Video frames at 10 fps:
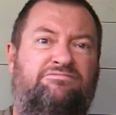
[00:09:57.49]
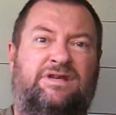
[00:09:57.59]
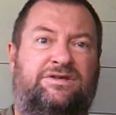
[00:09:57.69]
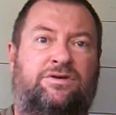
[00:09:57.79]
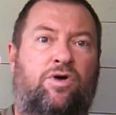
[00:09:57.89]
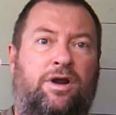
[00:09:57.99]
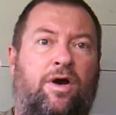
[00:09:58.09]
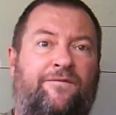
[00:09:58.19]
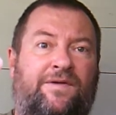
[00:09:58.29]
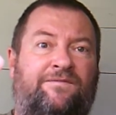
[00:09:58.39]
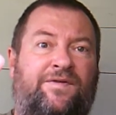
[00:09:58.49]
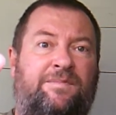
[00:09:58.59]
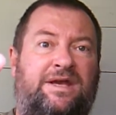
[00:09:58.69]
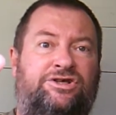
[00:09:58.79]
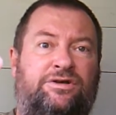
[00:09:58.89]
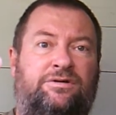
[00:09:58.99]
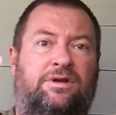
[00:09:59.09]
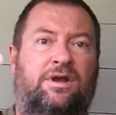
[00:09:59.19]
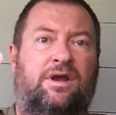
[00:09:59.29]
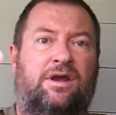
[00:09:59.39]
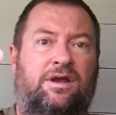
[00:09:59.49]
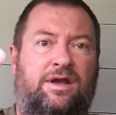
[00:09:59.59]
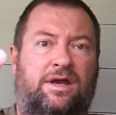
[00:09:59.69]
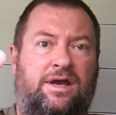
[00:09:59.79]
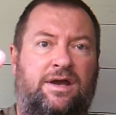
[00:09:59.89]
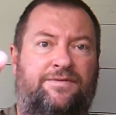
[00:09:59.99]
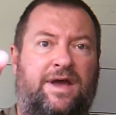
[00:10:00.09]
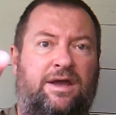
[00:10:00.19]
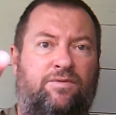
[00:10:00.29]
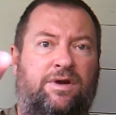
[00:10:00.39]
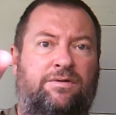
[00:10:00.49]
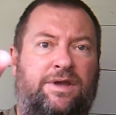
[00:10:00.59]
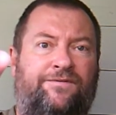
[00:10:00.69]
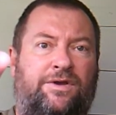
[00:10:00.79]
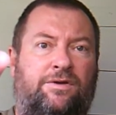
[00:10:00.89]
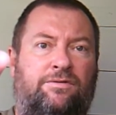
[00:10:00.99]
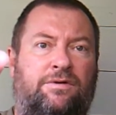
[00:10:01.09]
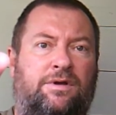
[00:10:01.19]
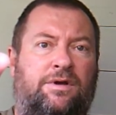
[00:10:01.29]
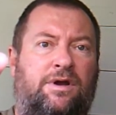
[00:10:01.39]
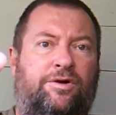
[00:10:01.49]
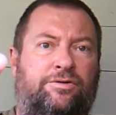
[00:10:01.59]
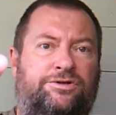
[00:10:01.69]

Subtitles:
There's quite a lot of information that it will give you on your